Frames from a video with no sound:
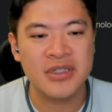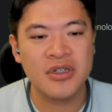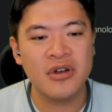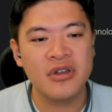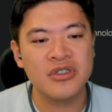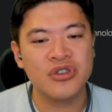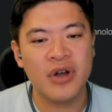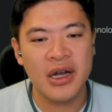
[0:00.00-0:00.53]
It's
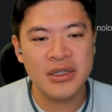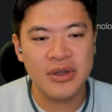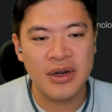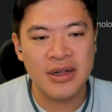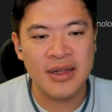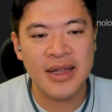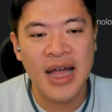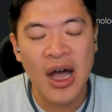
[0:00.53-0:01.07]
going to try
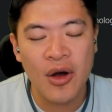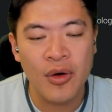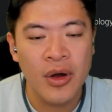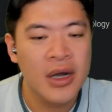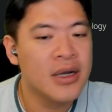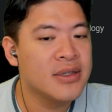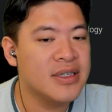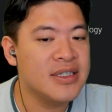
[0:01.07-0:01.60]
to
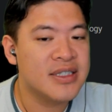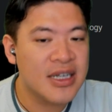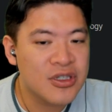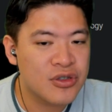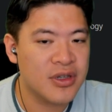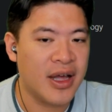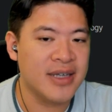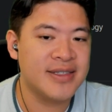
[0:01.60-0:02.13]
allow
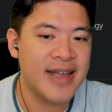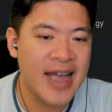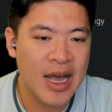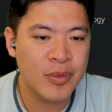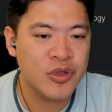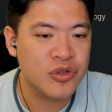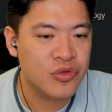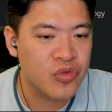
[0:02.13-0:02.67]
decentralized
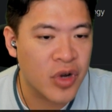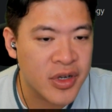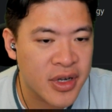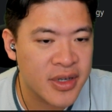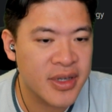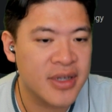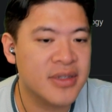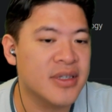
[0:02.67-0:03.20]
apps to
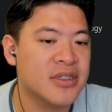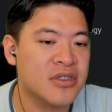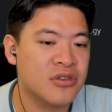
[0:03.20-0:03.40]
run on it.